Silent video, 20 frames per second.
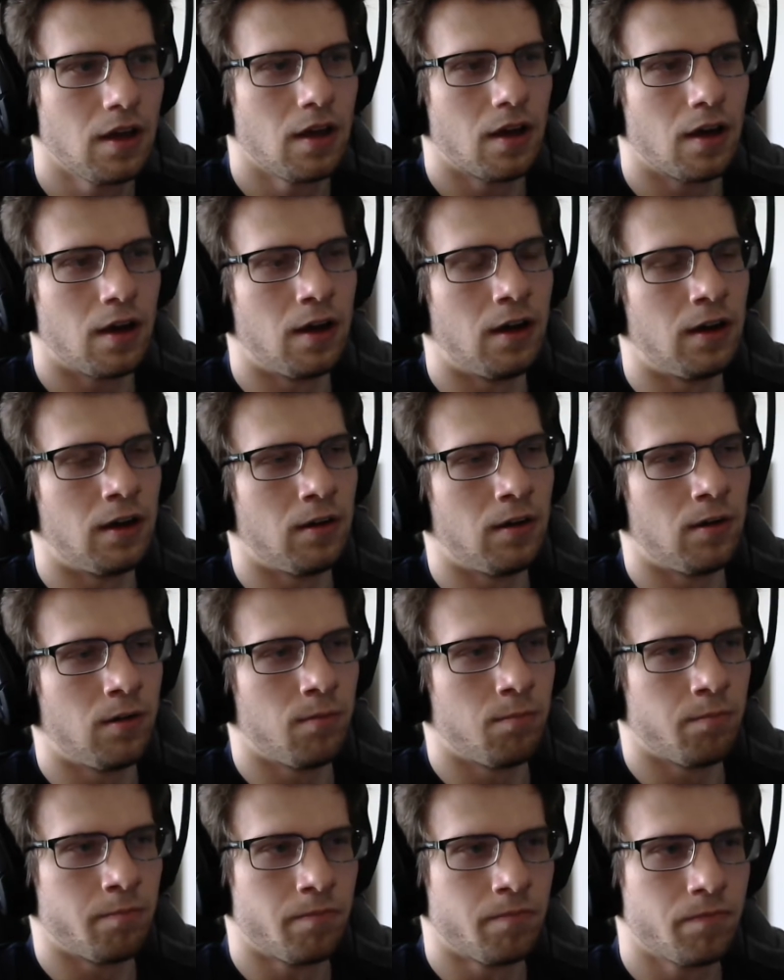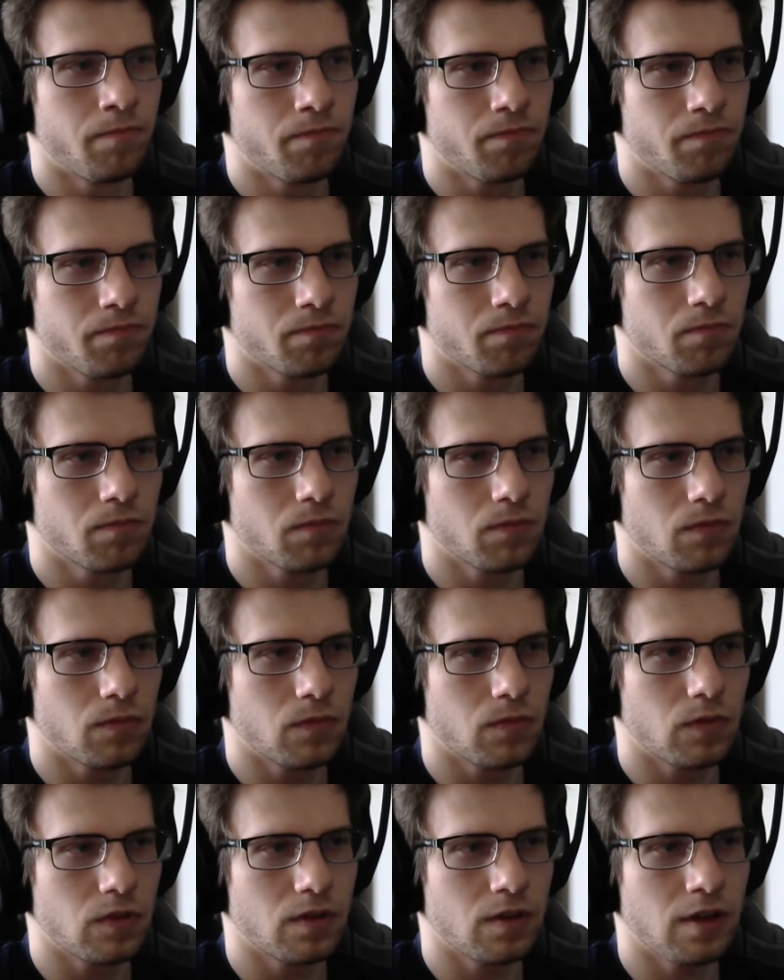
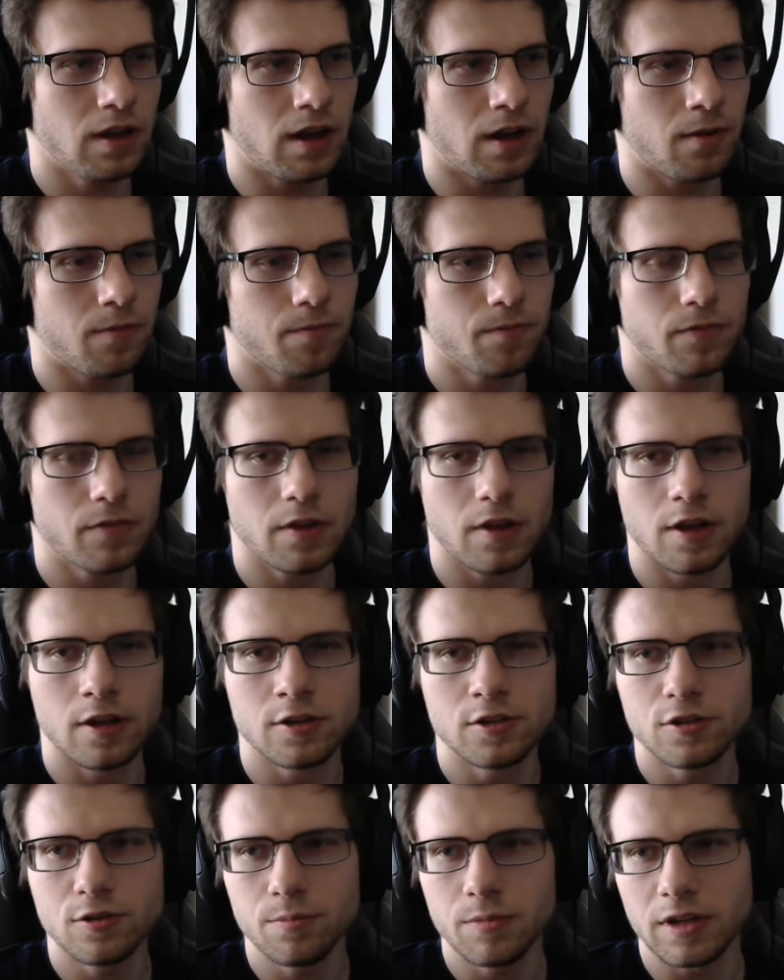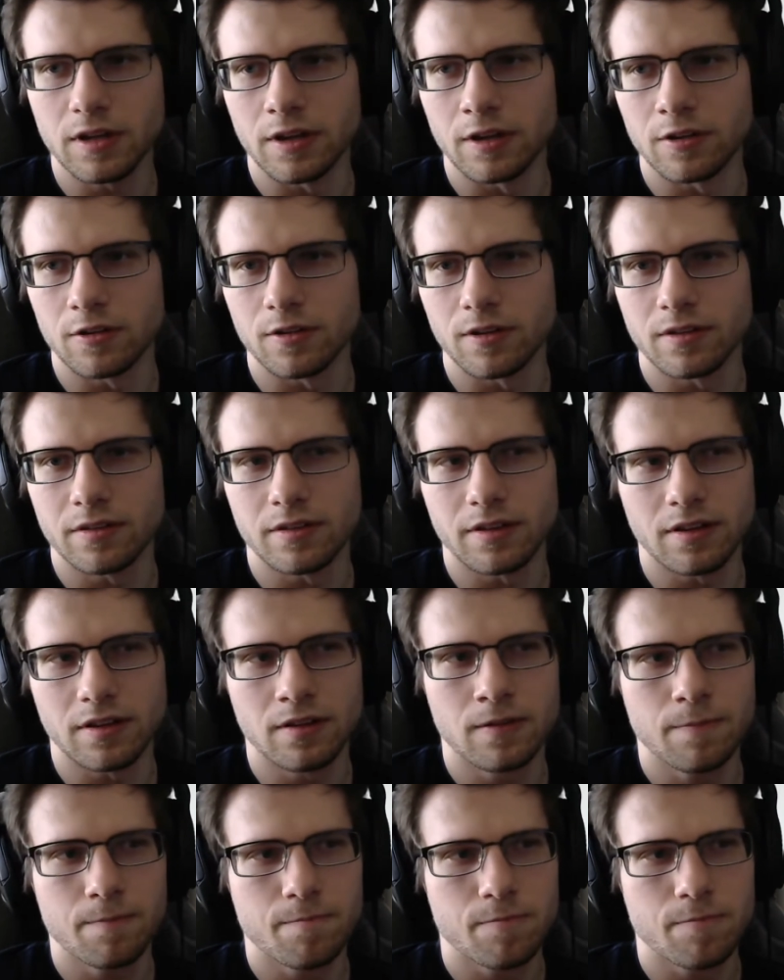Yeah, it should be interesting.